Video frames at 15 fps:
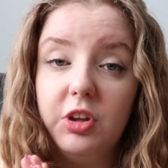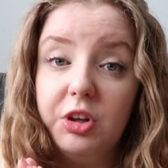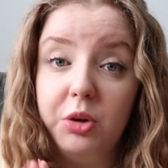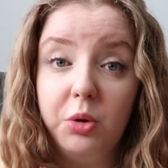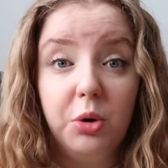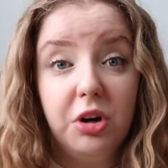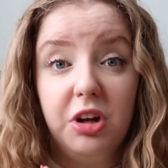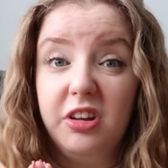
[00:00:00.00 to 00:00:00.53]
The
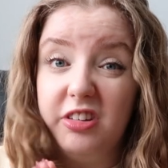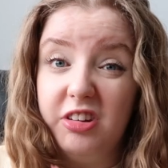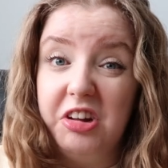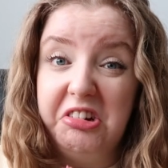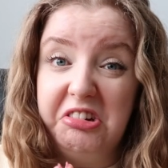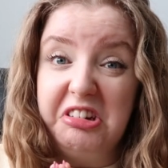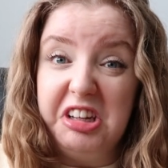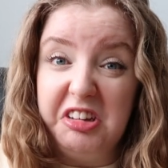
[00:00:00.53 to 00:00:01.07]
Lord has
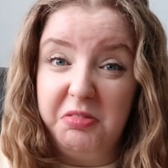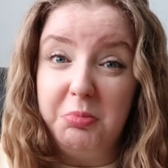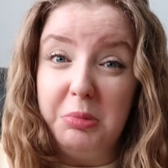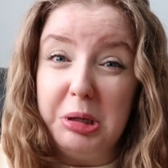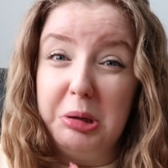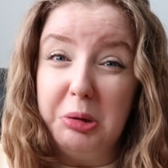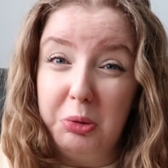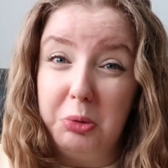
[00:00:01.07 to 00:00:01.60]
not left
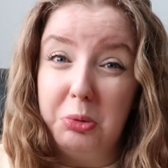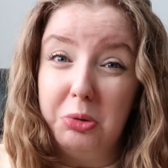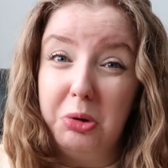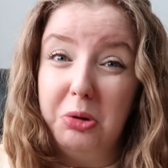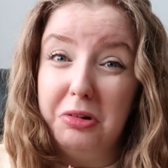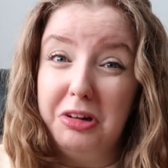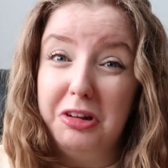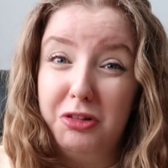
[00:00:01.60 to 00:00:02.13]
me alone
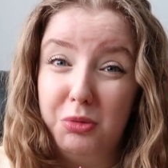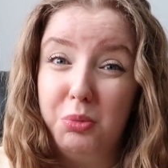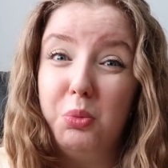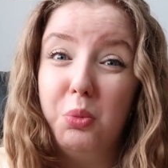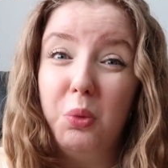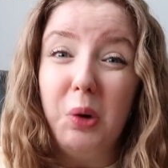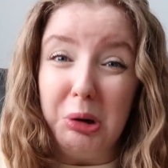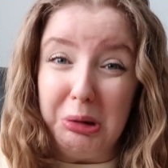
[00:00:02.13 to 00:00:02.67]
on this
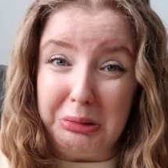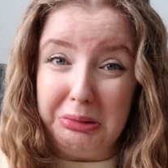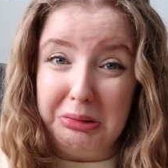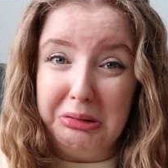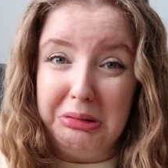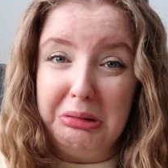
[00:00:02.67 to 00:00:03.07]
word.